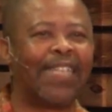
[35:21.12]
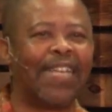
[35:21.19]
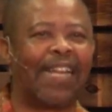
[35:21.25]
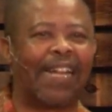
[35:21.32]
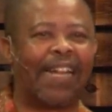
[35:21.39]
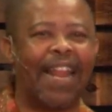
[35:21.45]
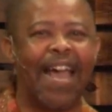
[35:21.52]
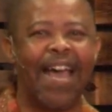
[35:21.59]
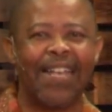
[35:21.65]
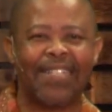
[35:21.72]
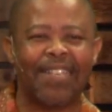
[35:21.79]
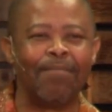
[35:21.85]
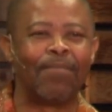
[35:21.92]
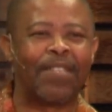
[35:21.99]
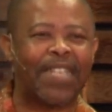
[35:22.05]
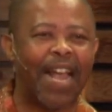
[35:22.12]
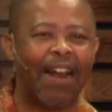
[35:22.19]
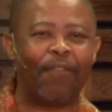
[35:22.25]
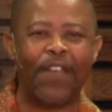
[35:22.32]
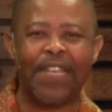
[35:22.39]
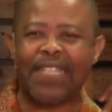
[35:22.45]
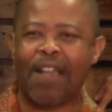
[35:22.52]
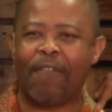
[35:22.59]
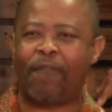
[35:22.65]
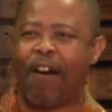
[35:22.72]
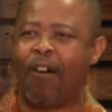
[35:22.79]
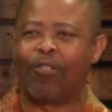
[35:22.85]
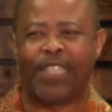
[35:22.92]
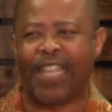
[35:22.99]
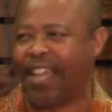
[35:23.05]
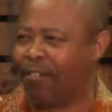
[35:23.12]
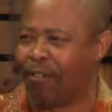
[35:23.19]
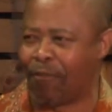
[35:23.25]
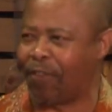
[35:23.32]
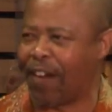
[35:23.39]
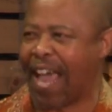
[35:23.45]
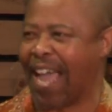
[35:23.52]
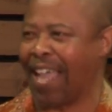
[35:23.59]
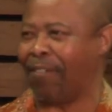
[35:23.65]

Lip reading: declares himself as a fountain of life.